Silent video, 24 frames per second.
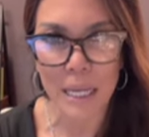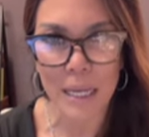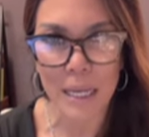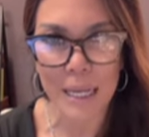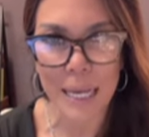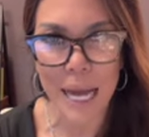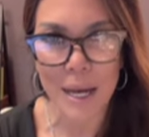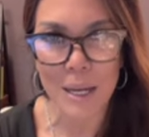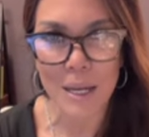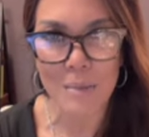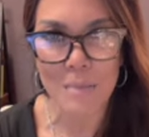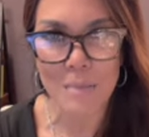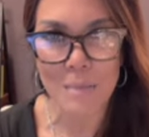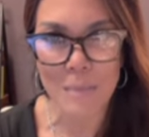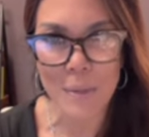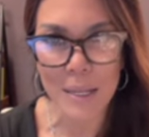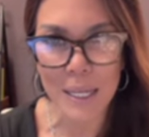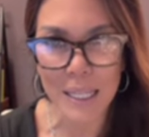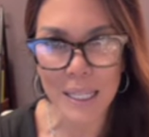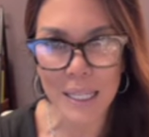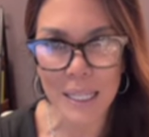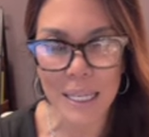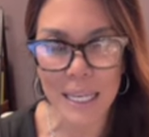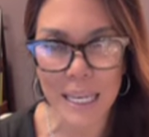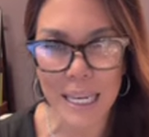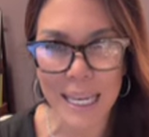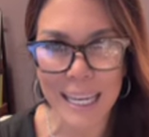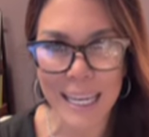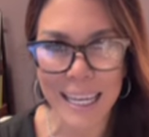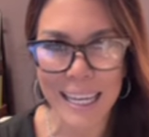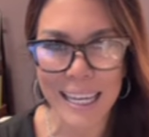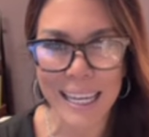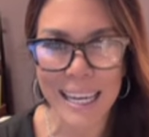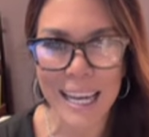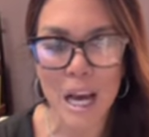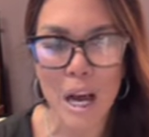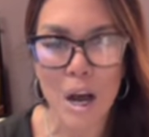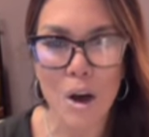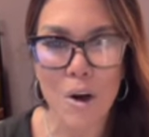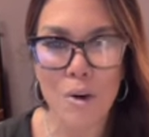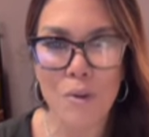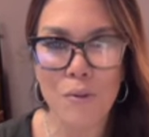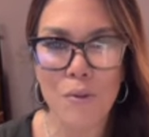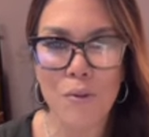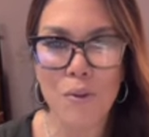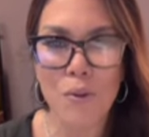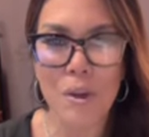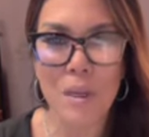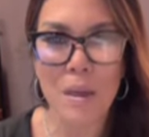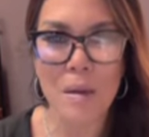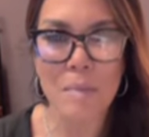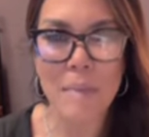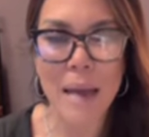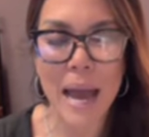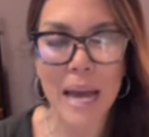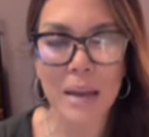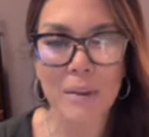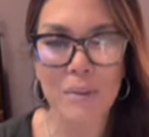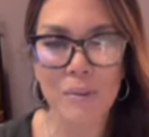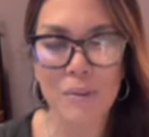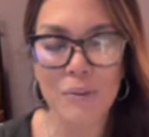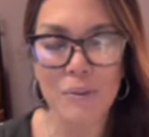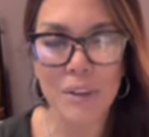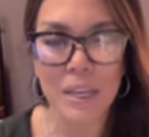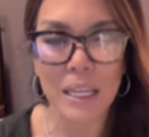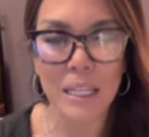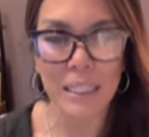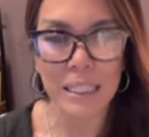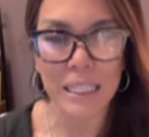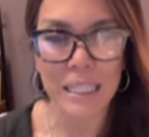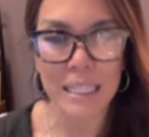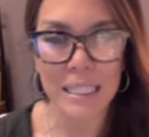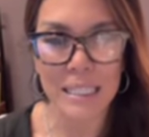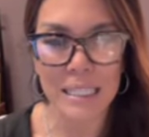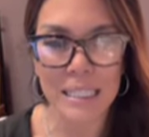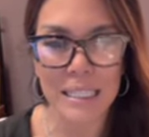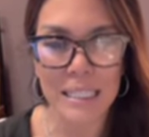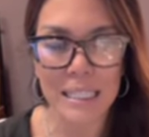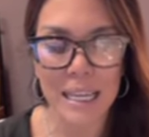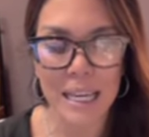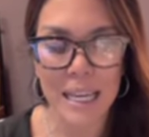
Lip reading: accountability for the bad feelings